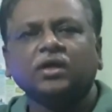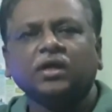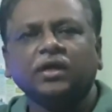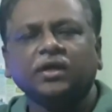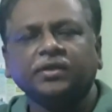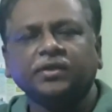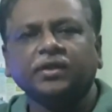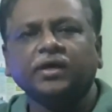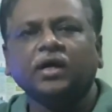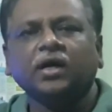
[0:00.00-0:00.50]

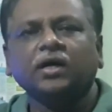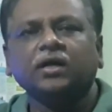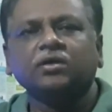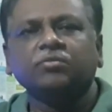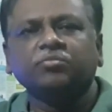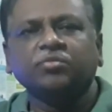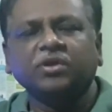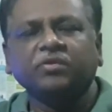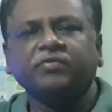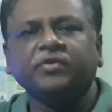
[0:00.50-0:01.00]
in the
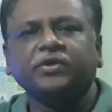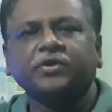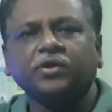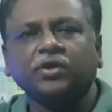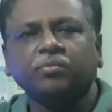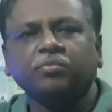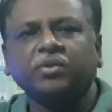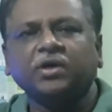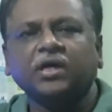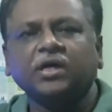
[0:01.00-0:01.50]

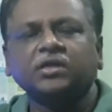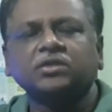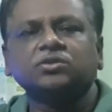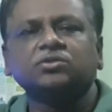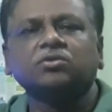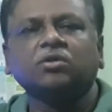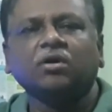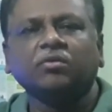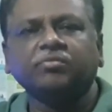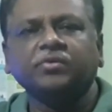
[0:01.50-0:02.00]
prefatory parts
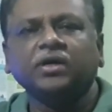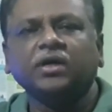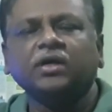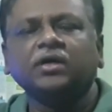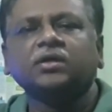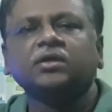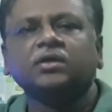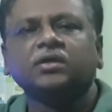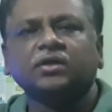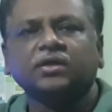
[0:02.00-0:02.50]
of
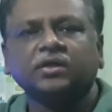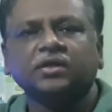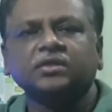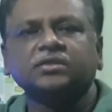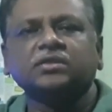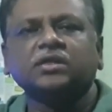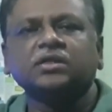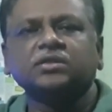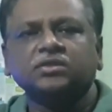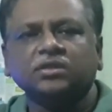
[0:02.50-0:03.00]
the
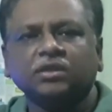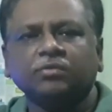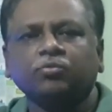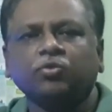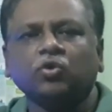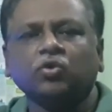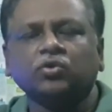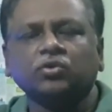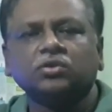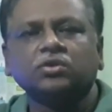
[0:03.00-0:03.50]
research
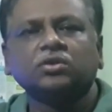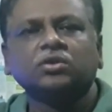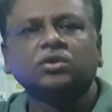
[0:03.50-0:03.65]
report.